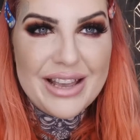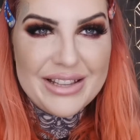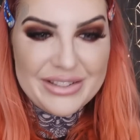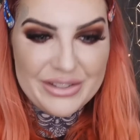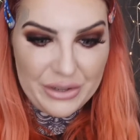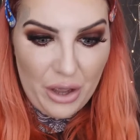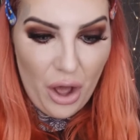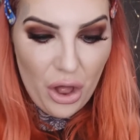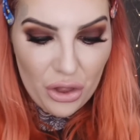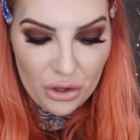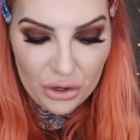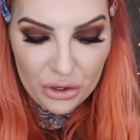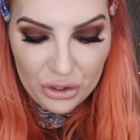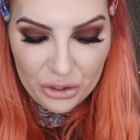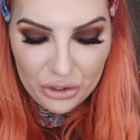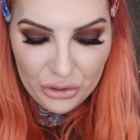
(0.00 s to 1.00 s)
test the
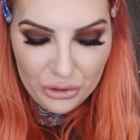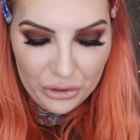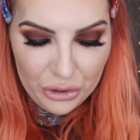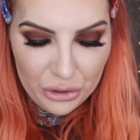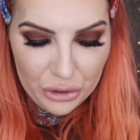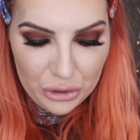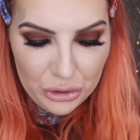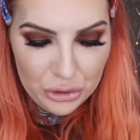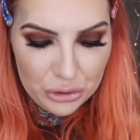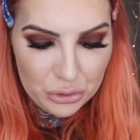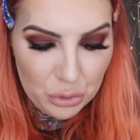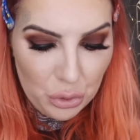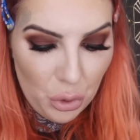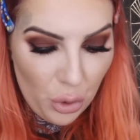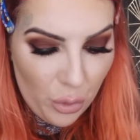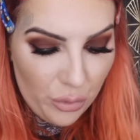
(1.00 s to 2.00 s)
colour. So
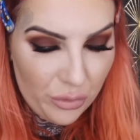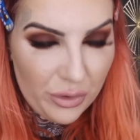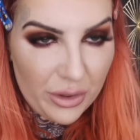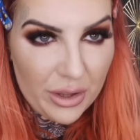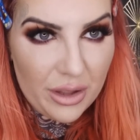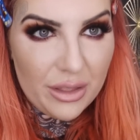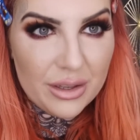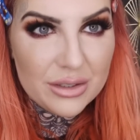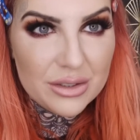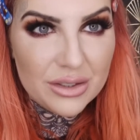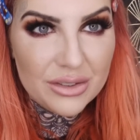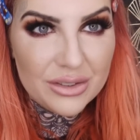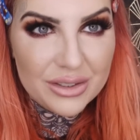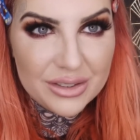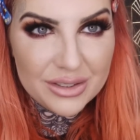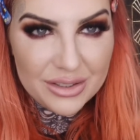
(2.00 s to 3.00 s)
hopefully this
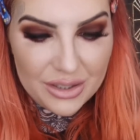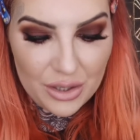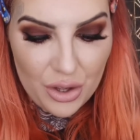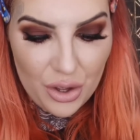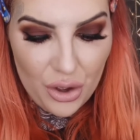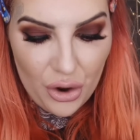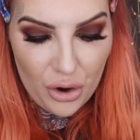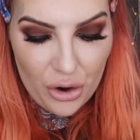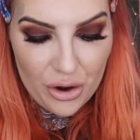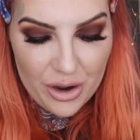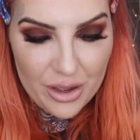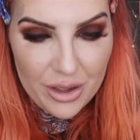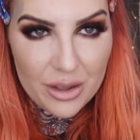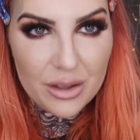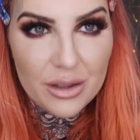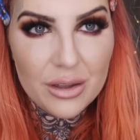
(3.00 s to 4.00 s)
looks
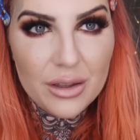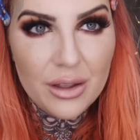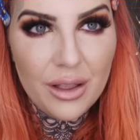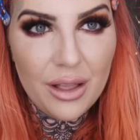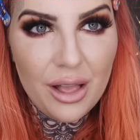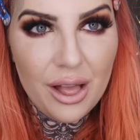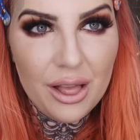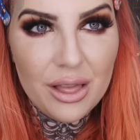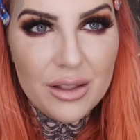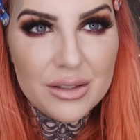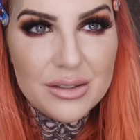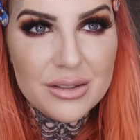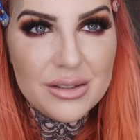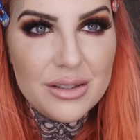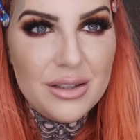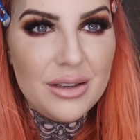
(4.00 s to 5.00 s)
alright.
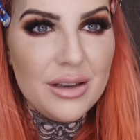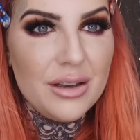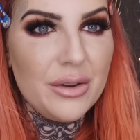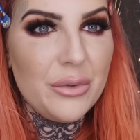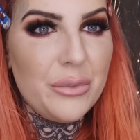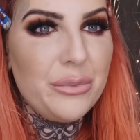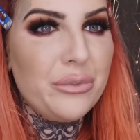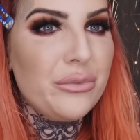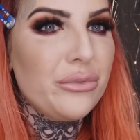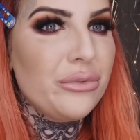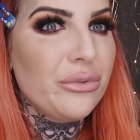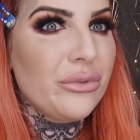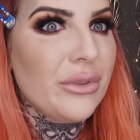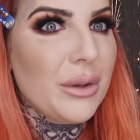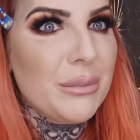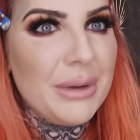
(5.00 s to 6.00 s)
Let's see.
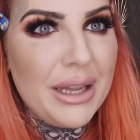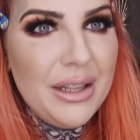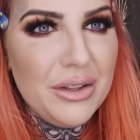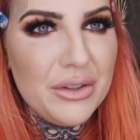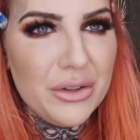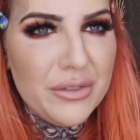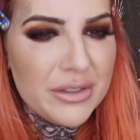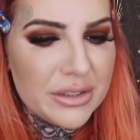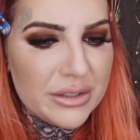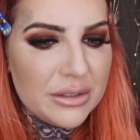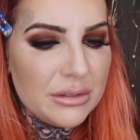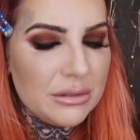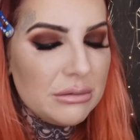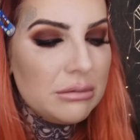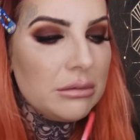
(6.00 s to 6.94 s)
I'm kind of nervous.